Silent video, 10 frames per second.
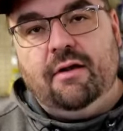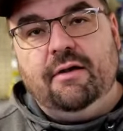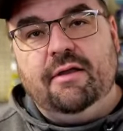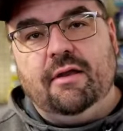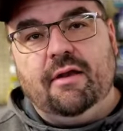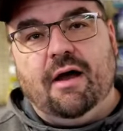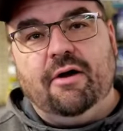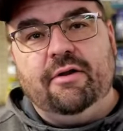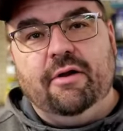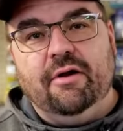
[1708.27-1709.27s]
getting
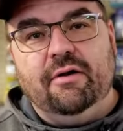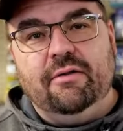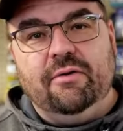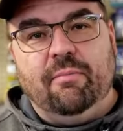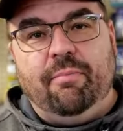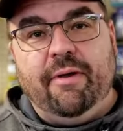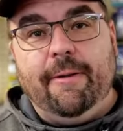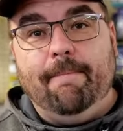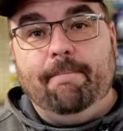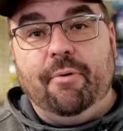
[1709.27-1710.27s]
out of here in a little
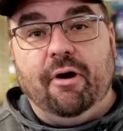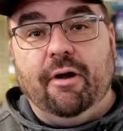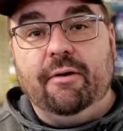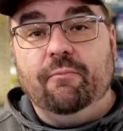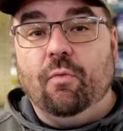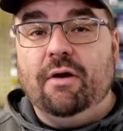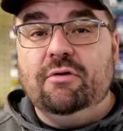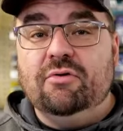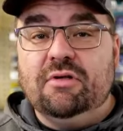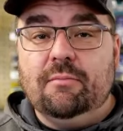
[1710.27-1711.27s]
bit, but why don't you
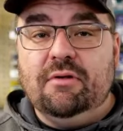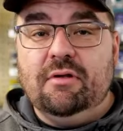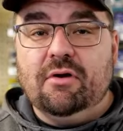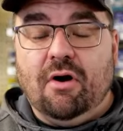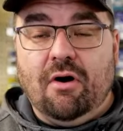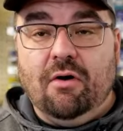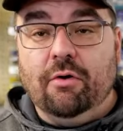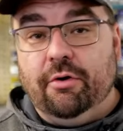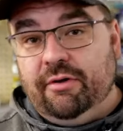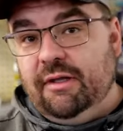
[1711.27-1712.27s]
just give me a call
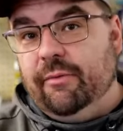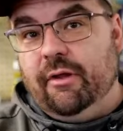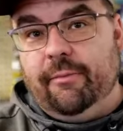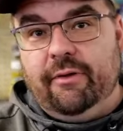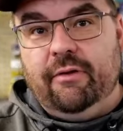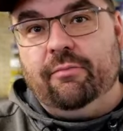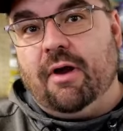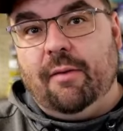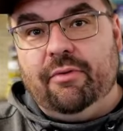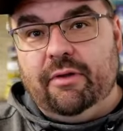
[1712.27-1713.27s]
or email me,
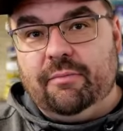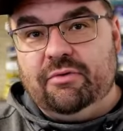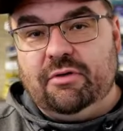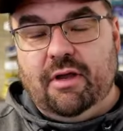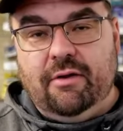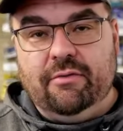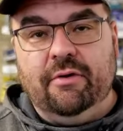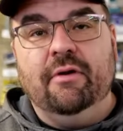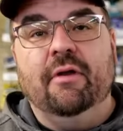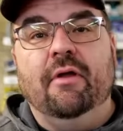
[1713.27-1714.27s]
Rob at Lake Michigan
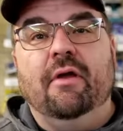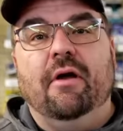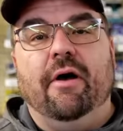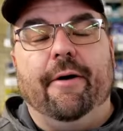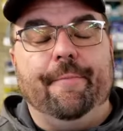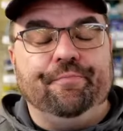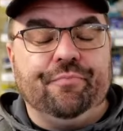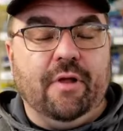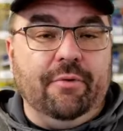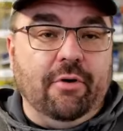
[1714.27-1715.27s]
Angler.
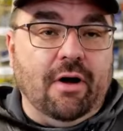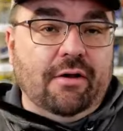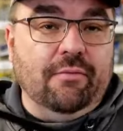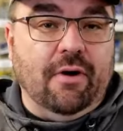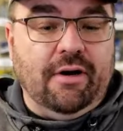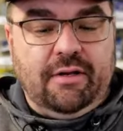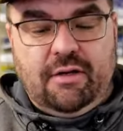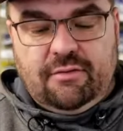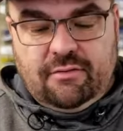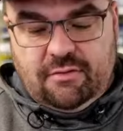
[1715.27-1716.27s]
Let me know how you want to
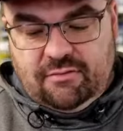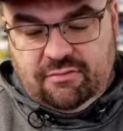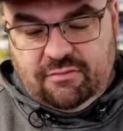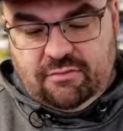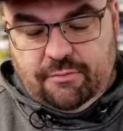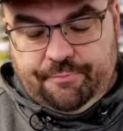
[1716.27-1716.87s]
get this,